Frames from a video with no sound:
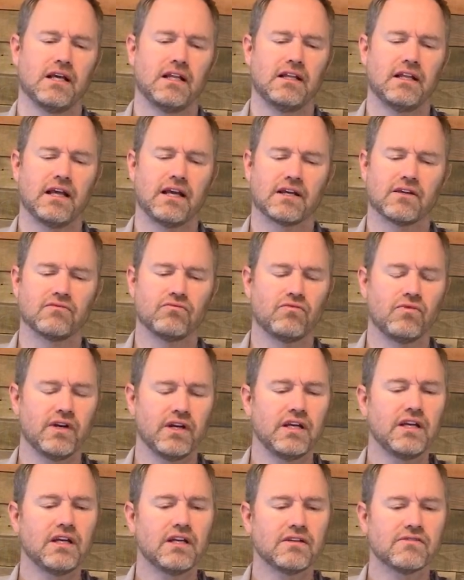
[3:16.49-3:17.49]
like a
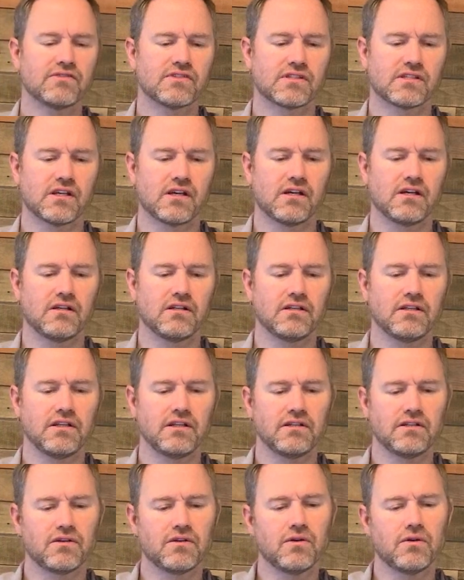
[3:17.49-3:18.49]
ring of
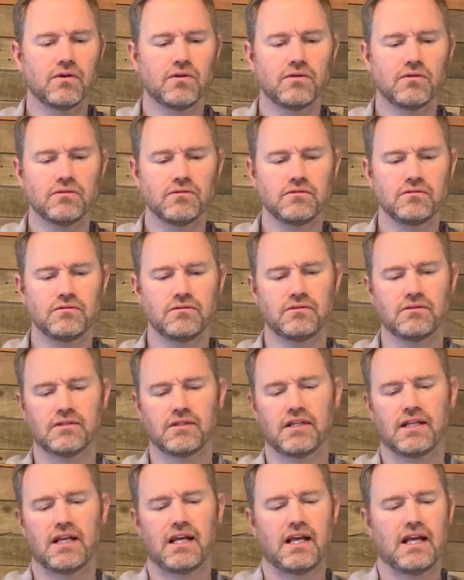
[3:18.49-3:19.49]
solid gold,
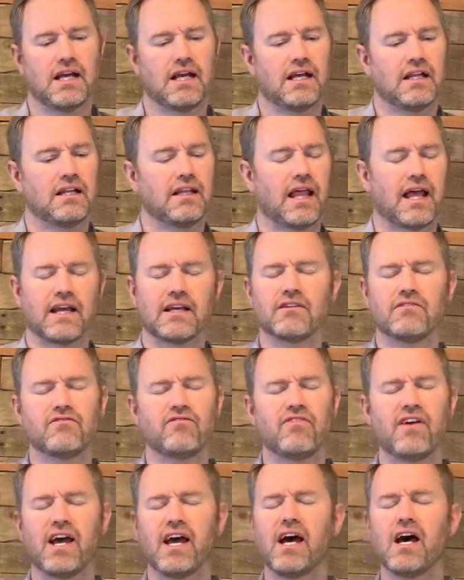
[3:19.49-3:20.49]
like a
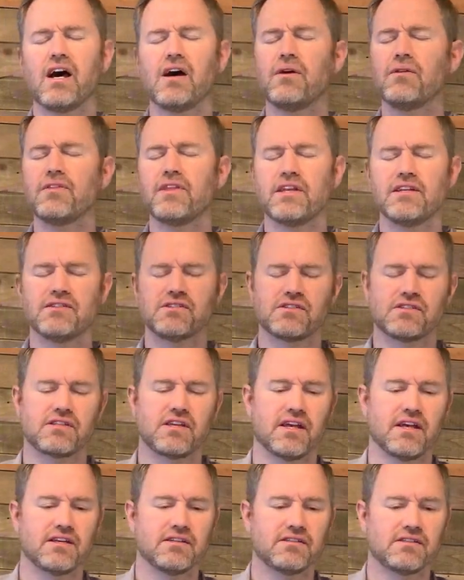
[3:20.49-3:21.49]
vow that is
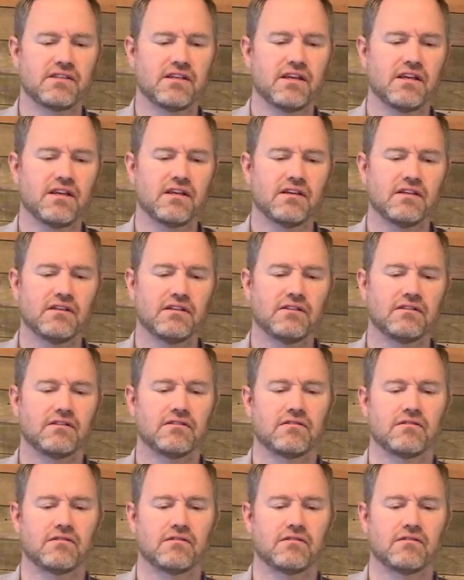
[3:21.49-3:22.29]
tested,